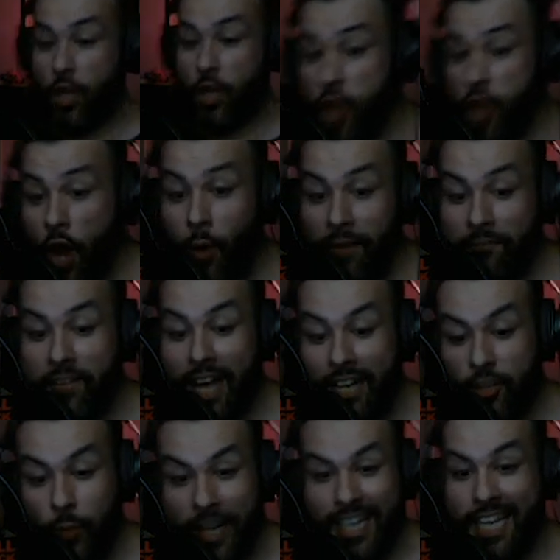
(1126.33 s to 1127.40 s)
No, in
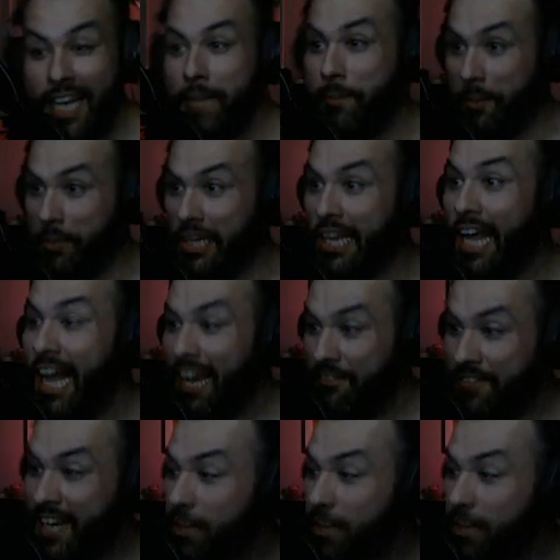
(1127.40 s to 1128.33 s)
fact, we keep him alive.